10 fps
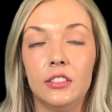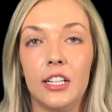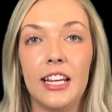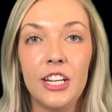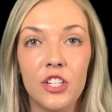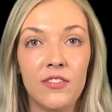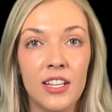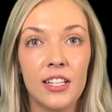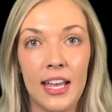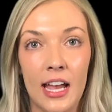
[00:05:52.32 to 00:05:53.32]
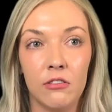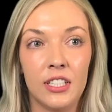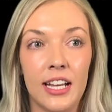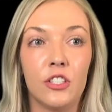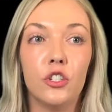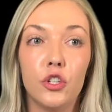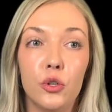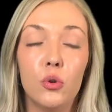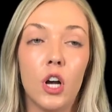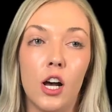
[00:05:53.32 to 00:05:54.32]
Each of these accounts gets
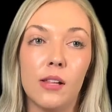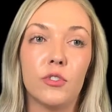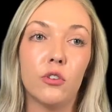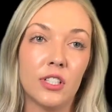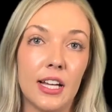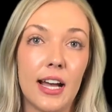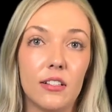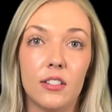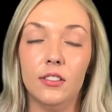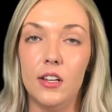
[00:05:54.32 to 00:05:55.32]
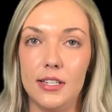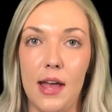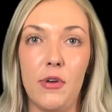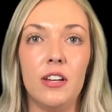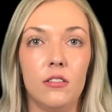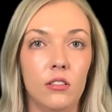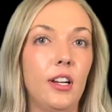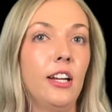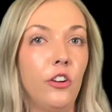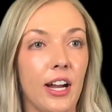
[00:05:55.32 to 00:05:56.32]
two columns or sides, debit
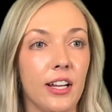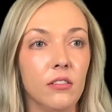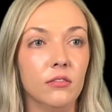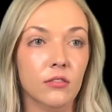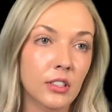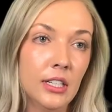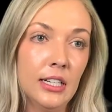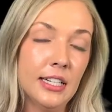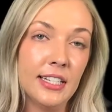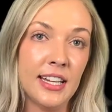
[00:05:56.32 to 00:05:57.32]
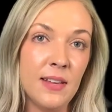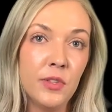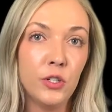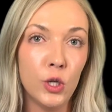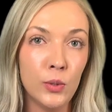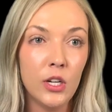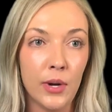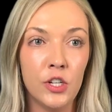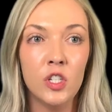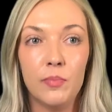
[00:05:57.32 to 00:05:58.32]
and credit. To keep the two
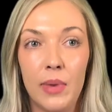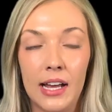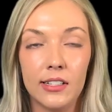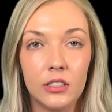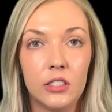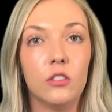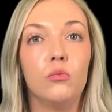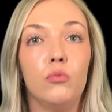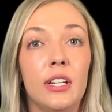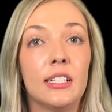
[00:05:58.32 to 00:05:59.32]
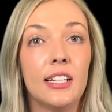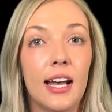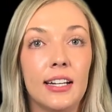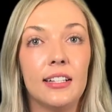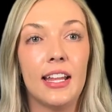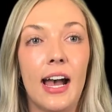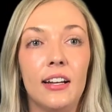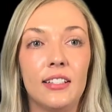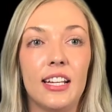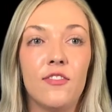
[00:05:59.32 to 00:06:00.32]
equations balanced, we decided
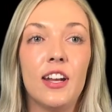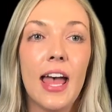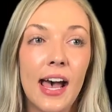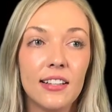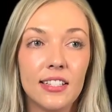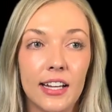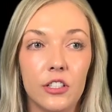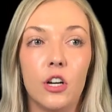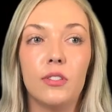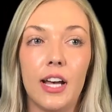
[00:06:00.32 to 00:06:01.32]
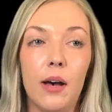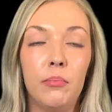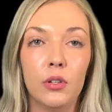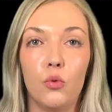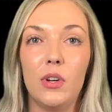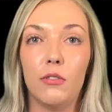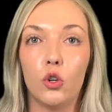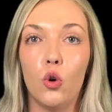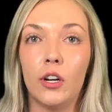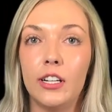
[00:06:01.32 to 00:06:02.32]
that if an asset goes up, we
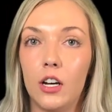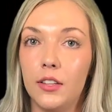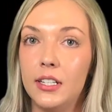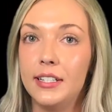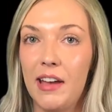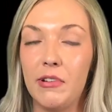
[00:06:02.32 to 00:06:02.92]
record it on the debit